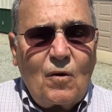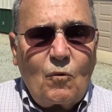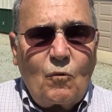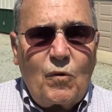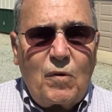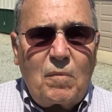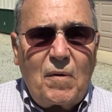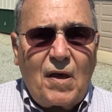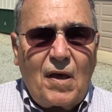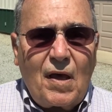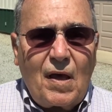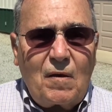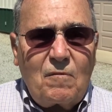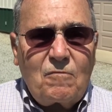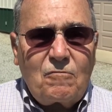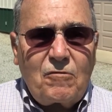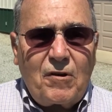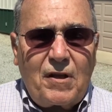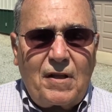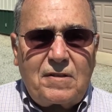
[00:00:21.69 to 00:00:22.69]
We
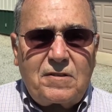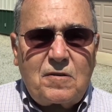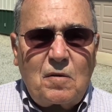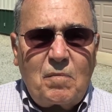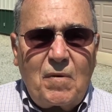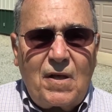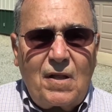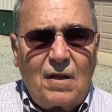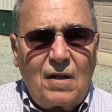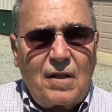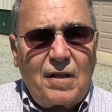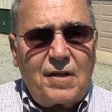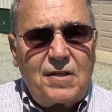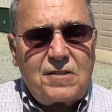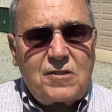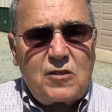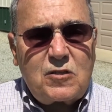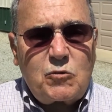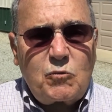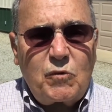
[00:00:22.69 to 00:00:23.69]
became friends immediately
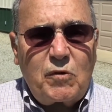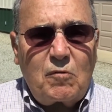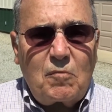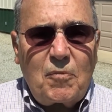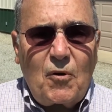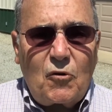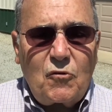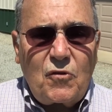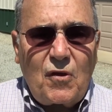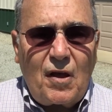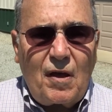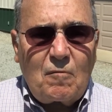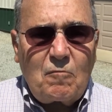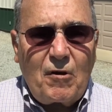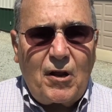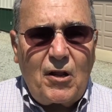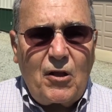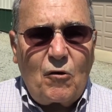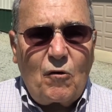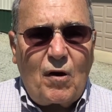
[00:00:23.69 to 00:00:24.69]
since we were both
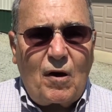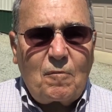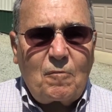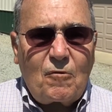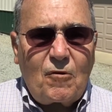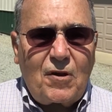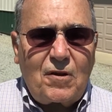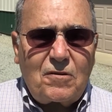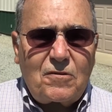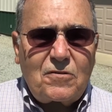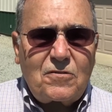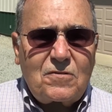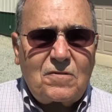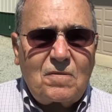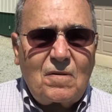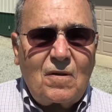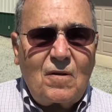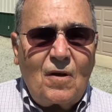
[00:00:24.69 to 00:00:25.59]
ham radio operators.